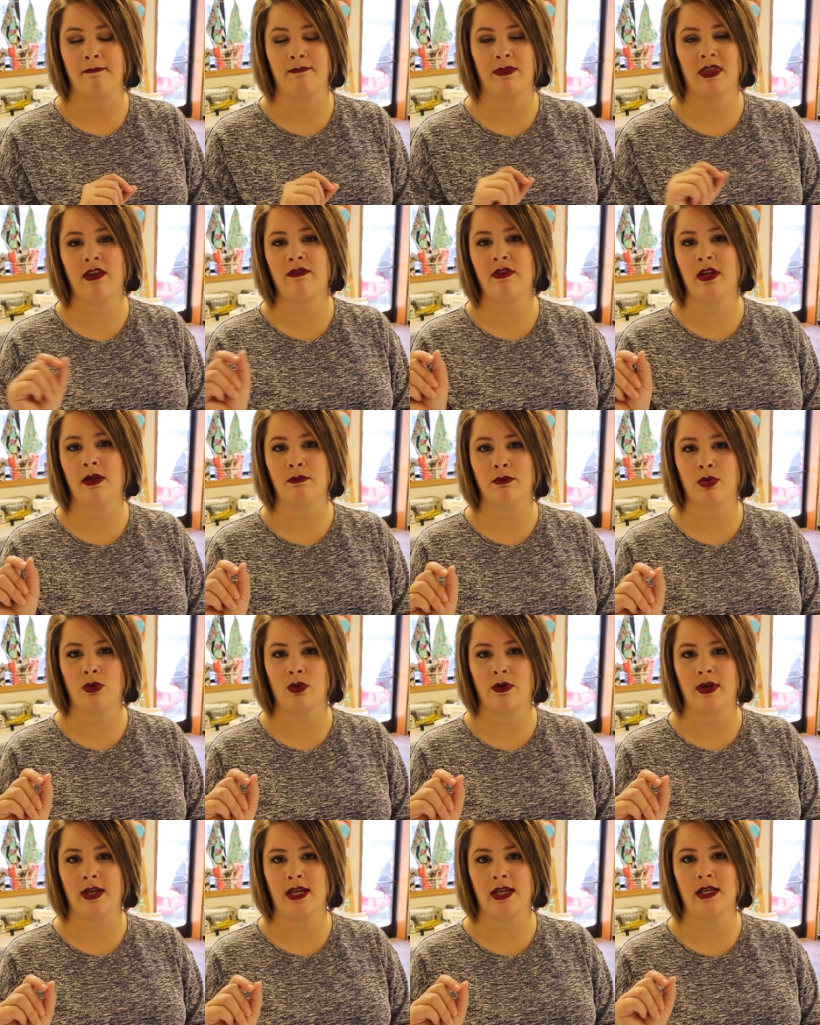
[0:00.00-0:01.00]
even
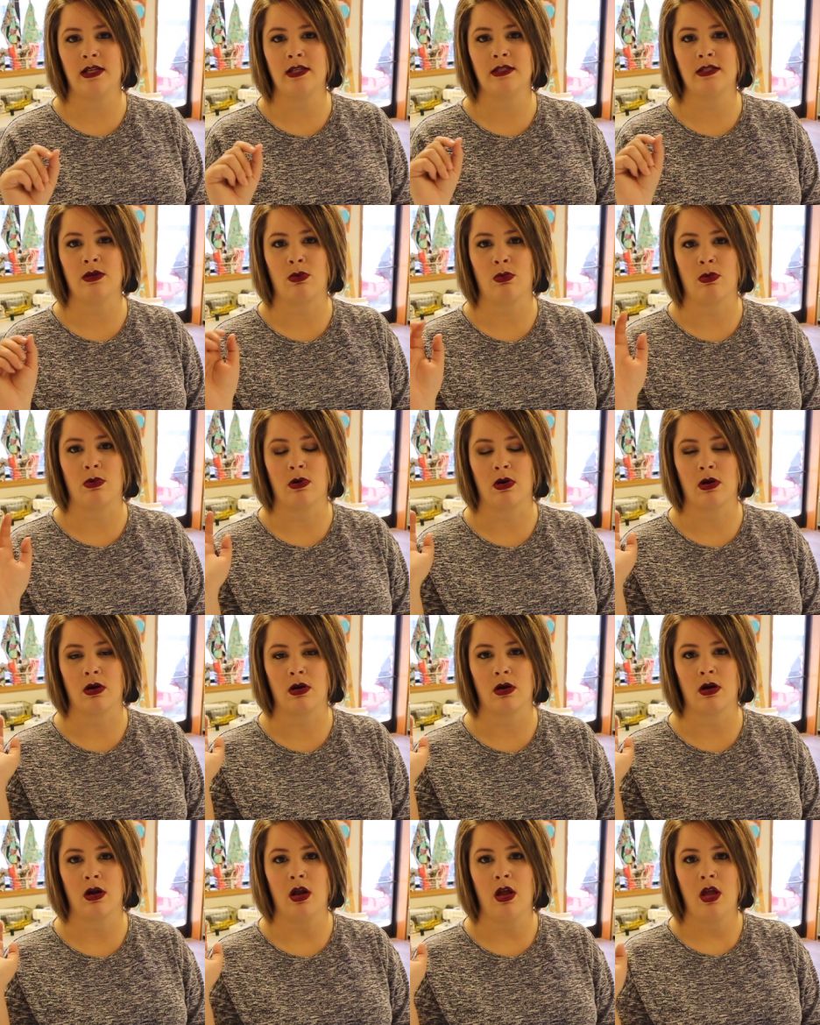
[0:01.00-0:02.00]
employees
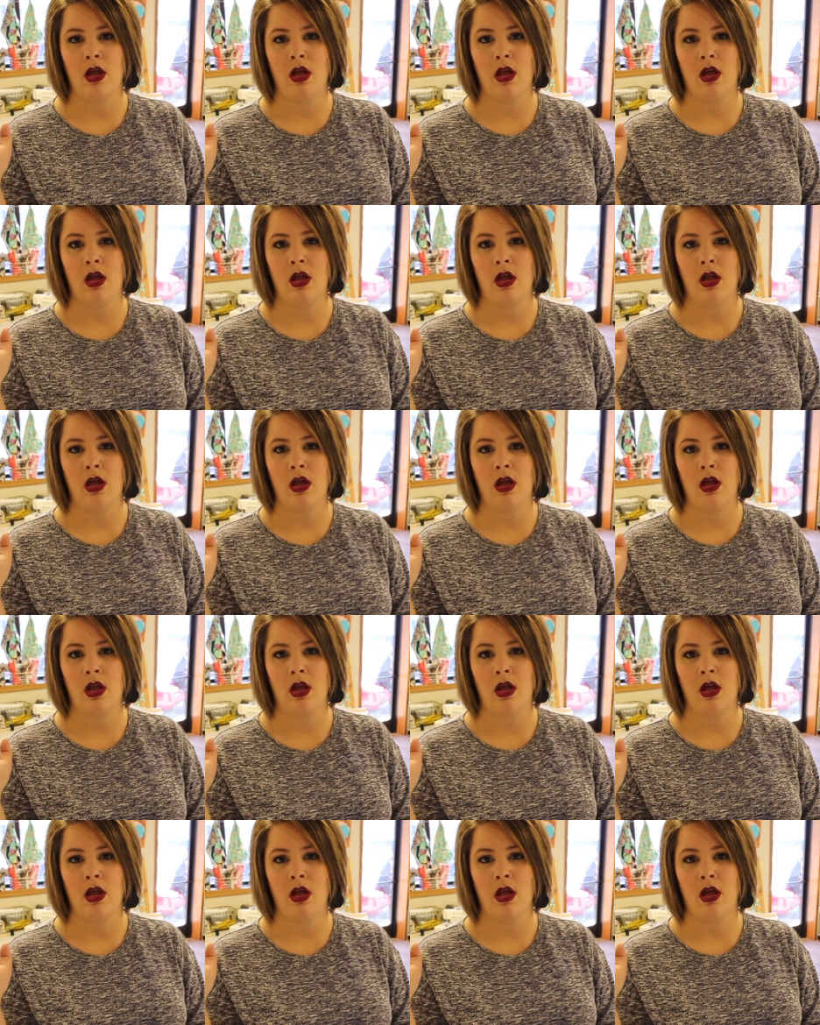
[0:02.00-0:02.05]
or